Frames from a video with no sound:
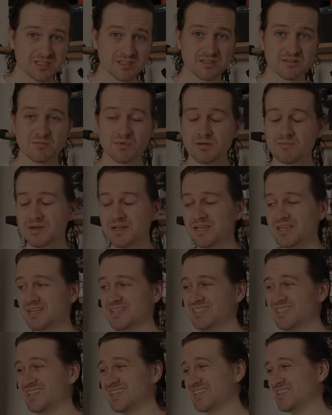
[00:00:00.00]
at the moment
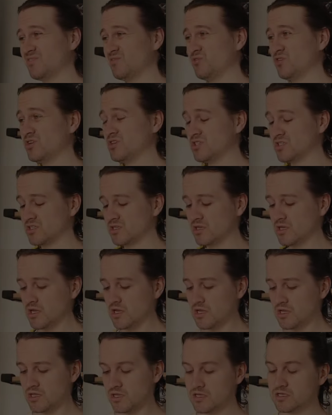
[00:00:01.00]
is, in the future
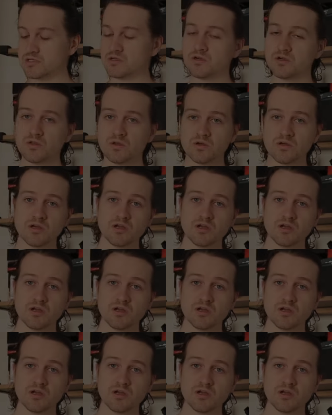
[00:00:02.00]
there's no longer